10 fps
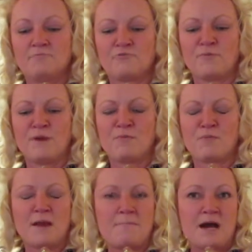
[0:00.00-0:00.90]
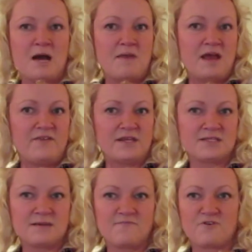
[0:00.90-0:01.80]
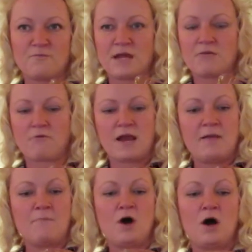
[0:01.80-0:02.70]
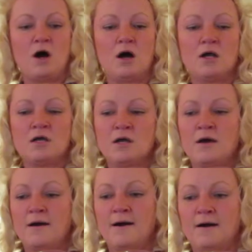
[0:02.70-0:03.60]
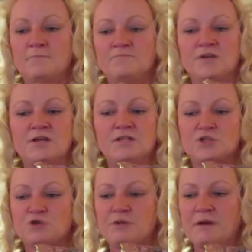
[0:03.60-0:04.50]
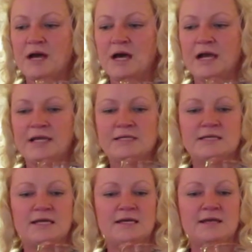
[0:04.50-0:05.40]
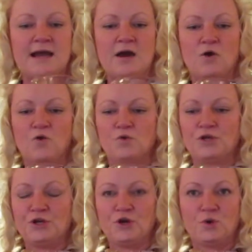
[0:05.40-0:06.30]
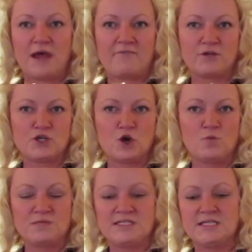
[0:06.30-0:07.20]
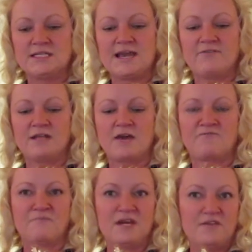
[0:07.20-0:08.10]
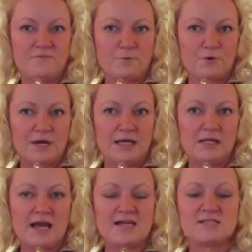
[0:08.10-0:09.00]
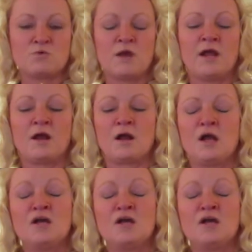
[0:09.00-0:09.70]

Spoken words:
remember my mom having some from my grandma, the history behind it, how, you know, average homes didn't have a lot of money for pretty glassware.